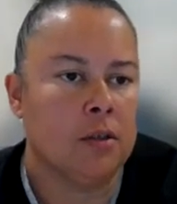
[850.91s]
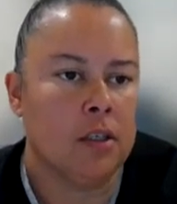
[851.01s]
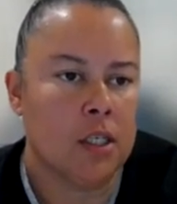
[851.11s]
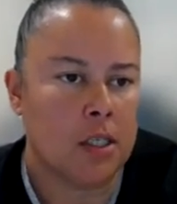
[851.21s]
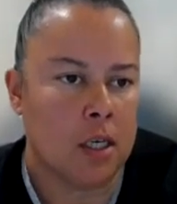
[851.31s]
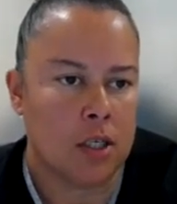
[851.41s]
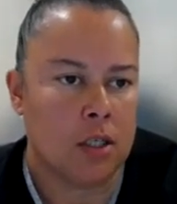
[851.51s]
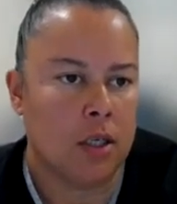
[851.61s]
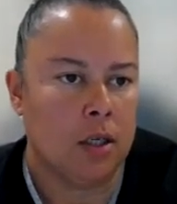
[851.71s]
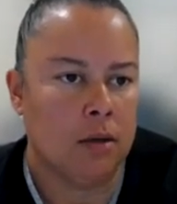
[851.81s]
It's
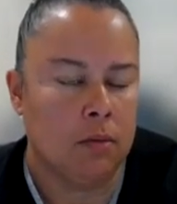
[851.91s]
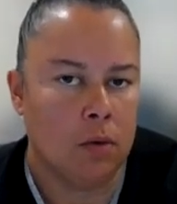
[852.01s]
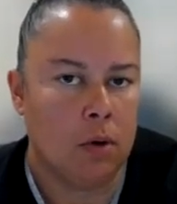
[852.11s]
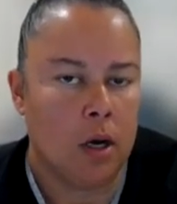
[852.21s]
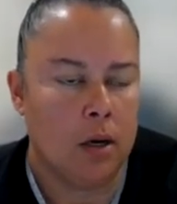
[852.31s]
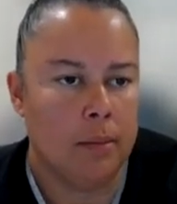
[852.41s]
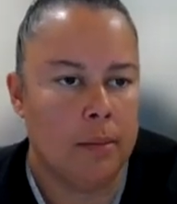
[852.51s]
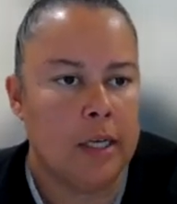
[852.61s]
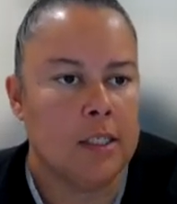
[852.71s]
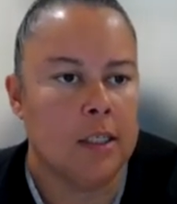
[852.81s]
actually quite
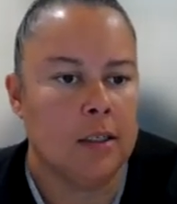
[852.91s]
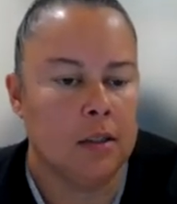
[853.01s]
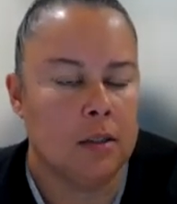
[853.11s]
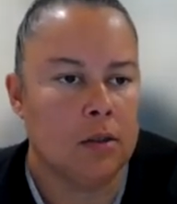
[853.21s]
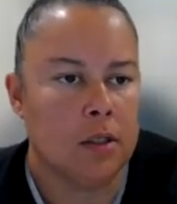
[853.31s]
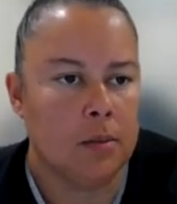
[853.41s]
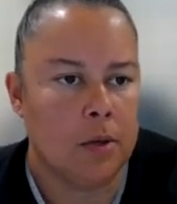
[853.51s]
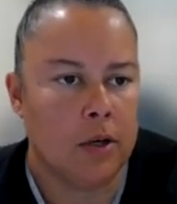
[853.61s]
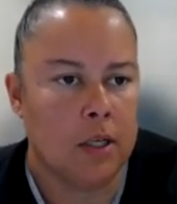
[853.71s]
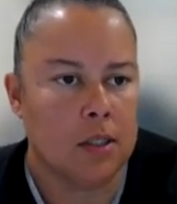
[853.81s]
amazing to
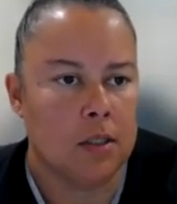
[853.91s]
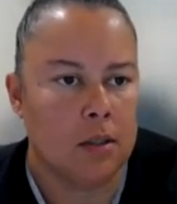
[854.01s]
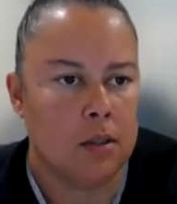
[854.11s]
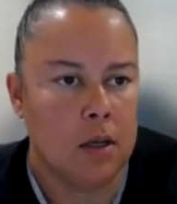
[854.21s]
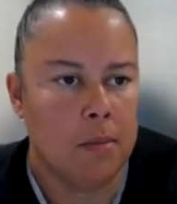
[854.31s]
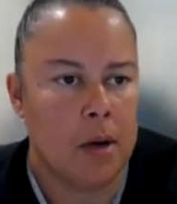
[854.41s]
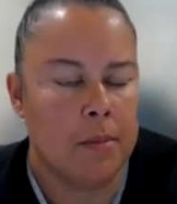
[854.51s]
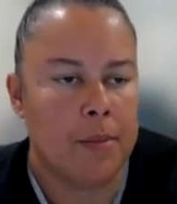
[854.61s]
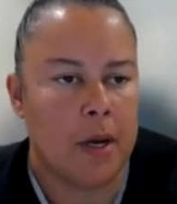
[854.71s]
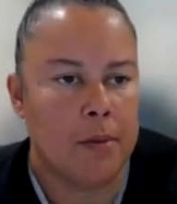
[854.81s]
experience a mum
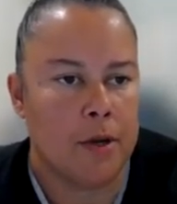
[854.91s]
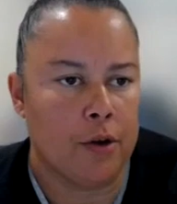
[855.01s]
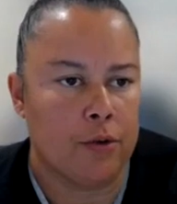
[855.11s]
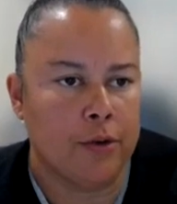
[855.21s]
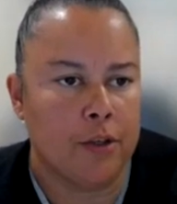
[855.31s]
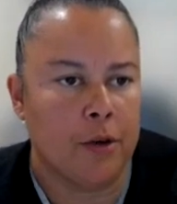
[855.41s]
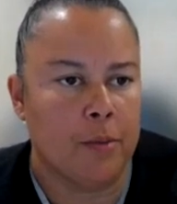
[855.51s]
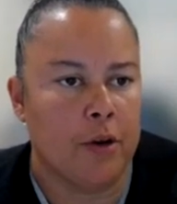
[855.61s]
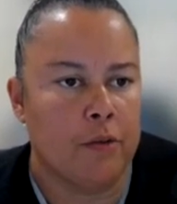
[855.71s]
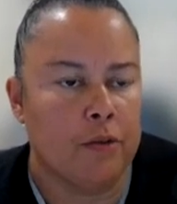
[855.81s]
and baby go through
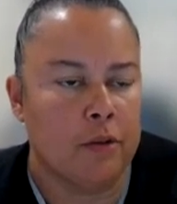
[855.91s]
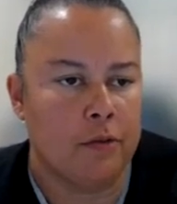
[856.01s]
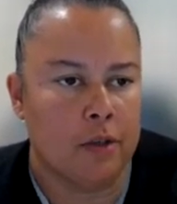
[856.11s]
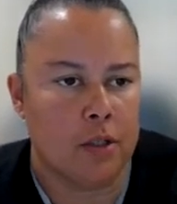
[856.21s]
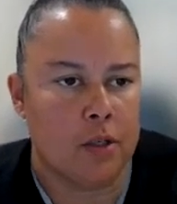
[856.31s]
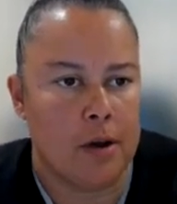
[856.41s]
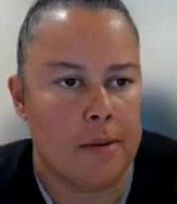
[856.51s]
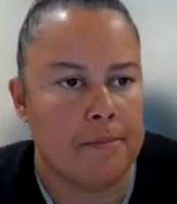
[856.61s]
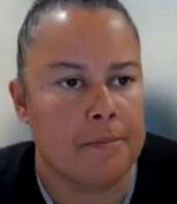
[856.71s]
ceremony for the first time.